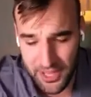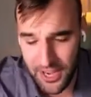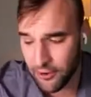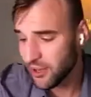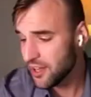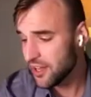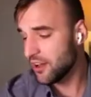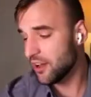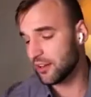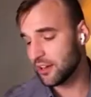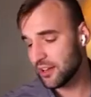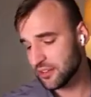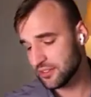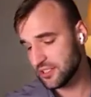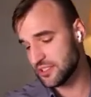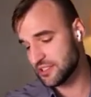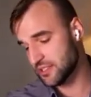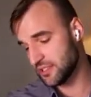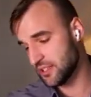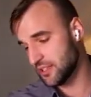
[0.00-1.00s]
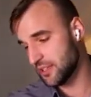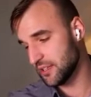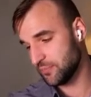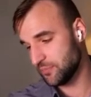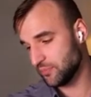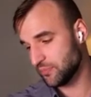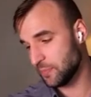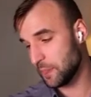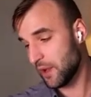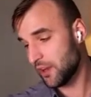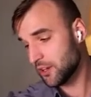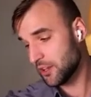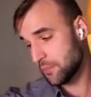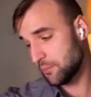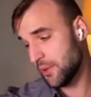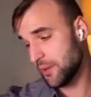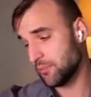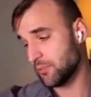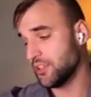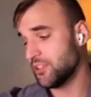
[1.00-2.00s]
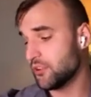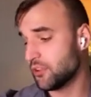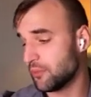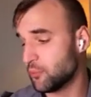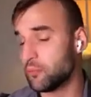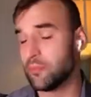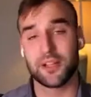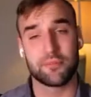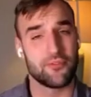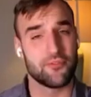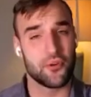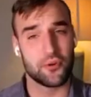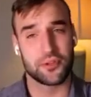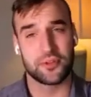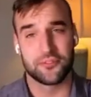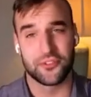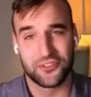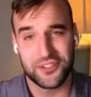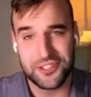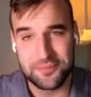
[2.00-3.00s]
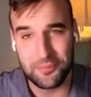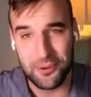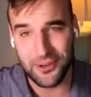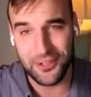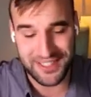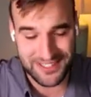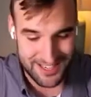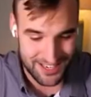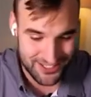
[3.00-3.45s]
Now, a lot of the people in Europe who might be voting for these parties,